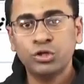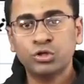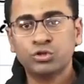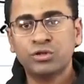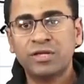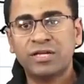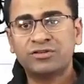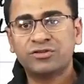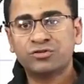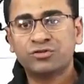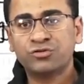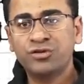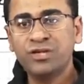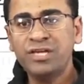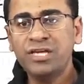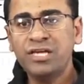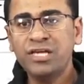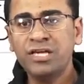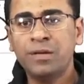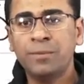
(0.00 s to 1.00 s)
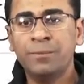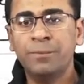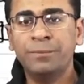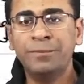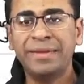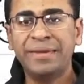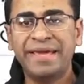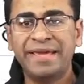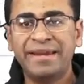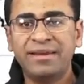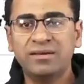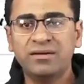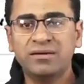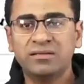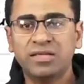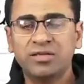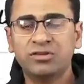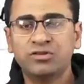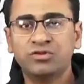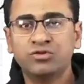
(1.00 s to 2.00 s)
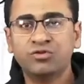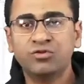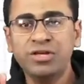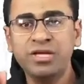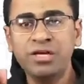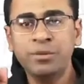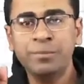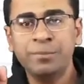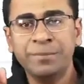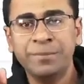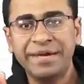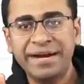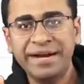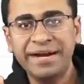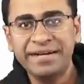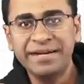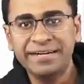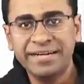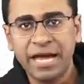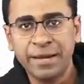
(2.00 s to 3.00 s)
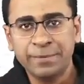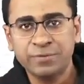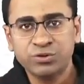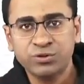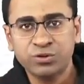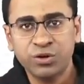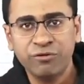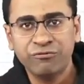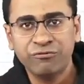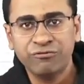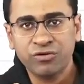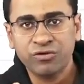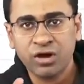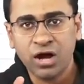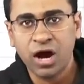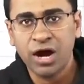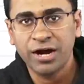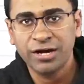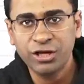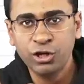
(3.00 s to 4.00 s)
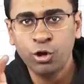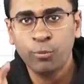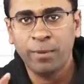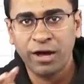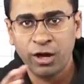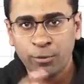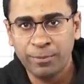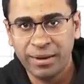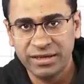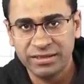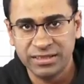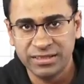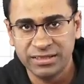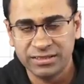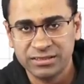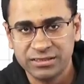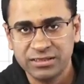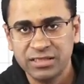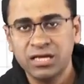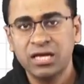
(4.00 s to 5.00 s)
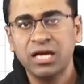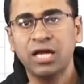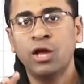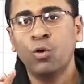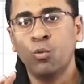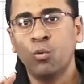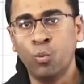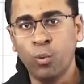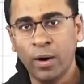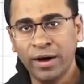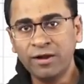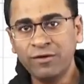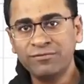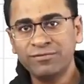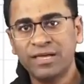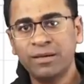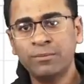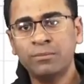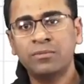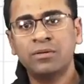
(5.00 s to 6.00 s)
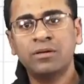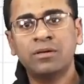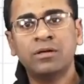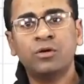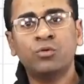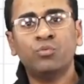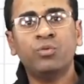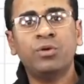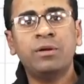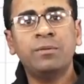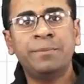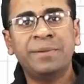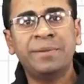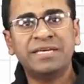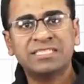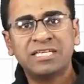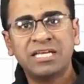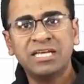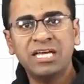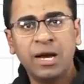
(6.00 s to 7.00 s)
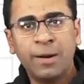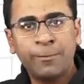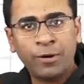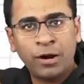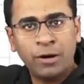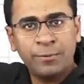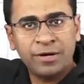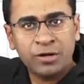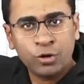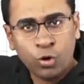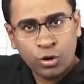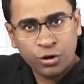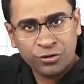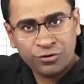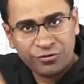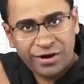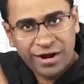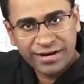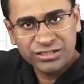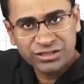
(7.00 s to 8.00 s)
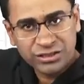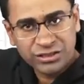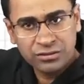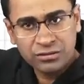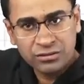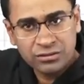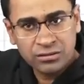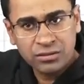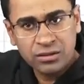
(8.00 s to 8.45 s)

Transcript: so the three main the three main types of cardiomyopathies one of them will be basically a problem in contraction